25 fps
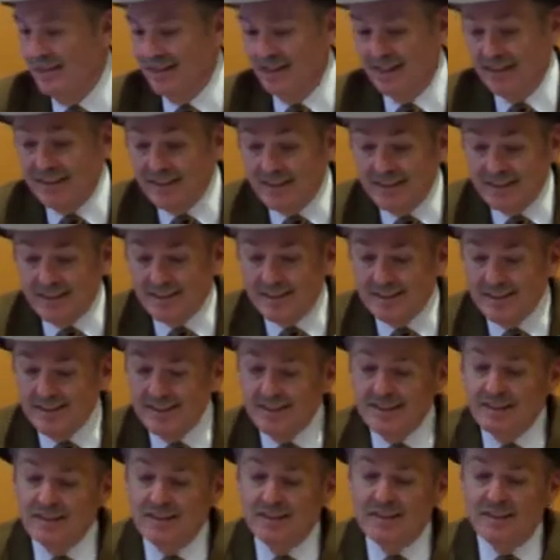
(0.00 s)
Didn't,
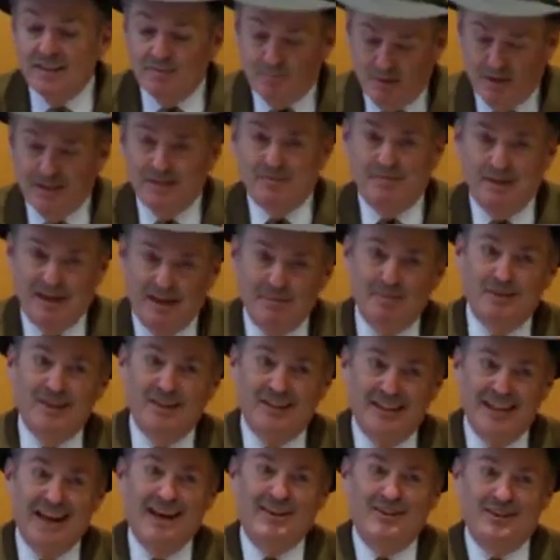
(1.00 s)
but
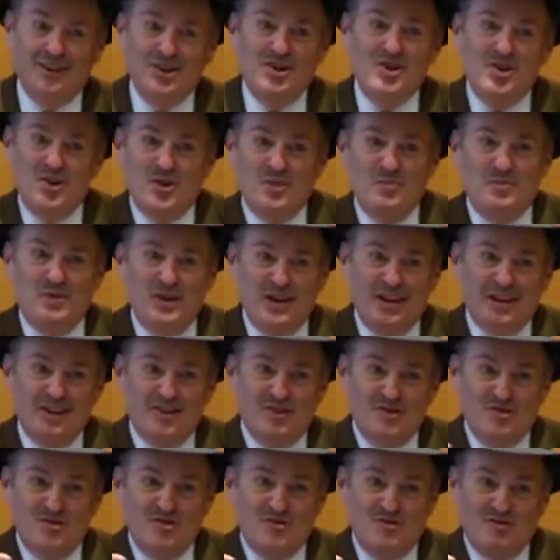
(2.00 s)
maybe now the
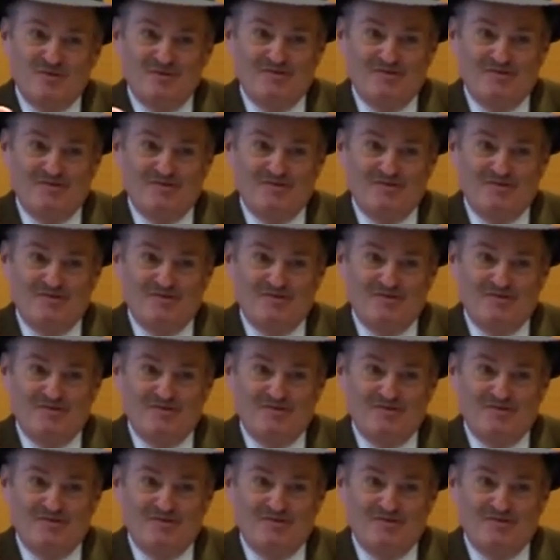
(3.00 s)
European